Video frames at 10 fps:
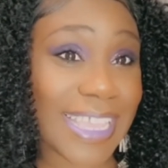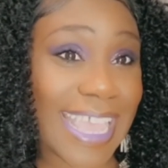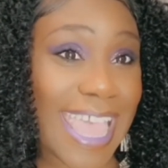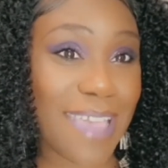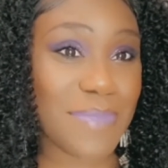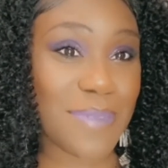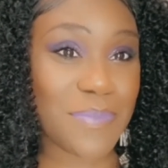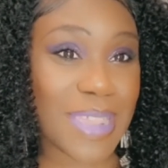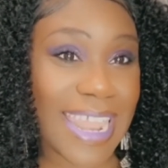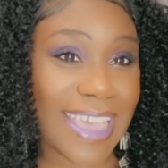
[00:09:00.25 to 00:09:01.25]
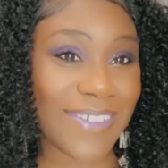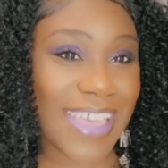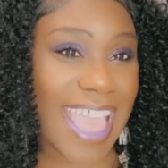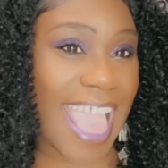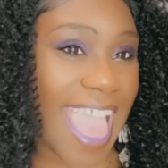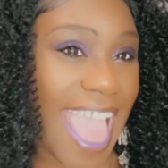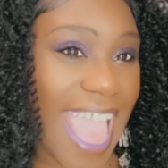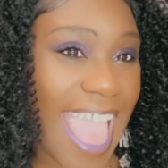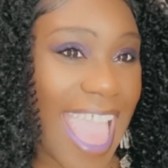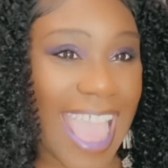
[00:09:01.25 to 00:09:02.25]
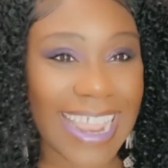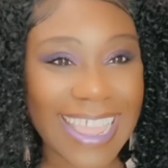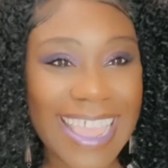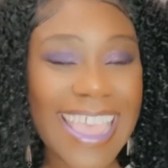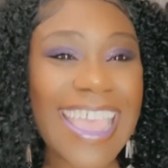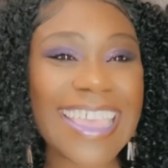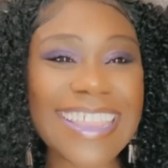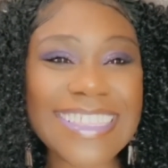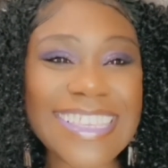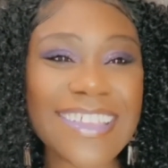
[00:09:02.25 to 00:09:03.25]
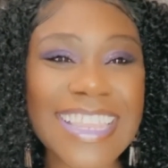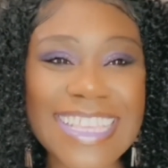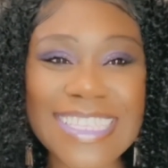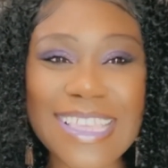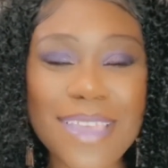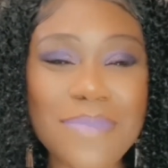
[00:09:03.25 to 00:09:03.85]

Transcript: Comment below. And until next time,